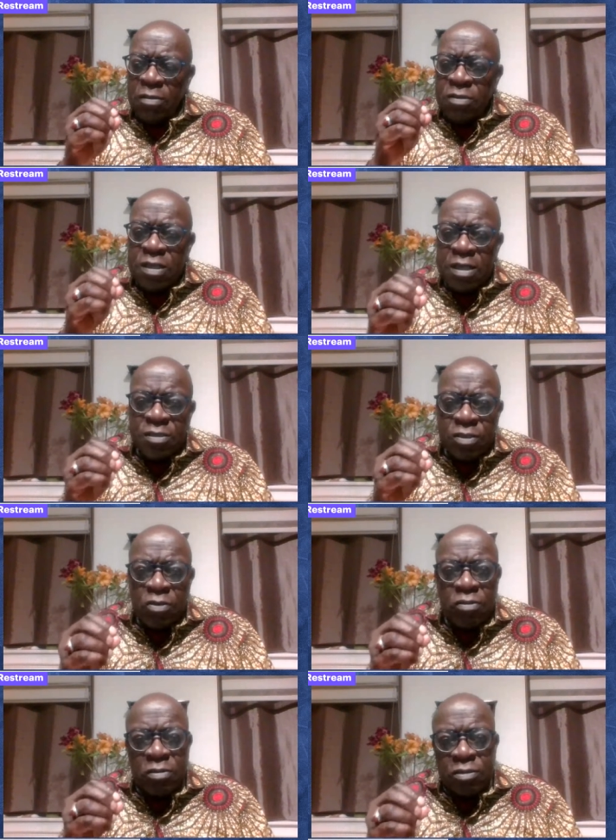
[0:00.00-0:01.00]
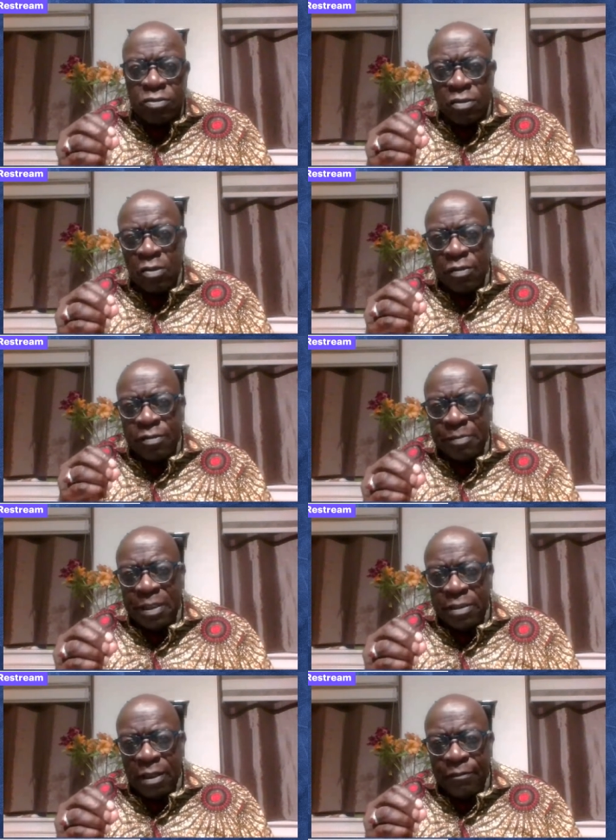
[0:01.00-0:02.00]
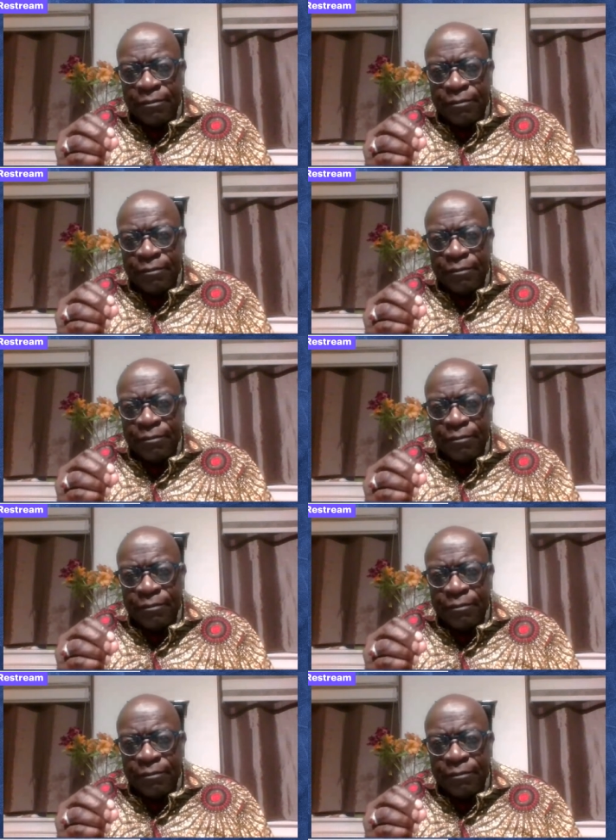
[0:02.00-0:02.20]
near total control of the media,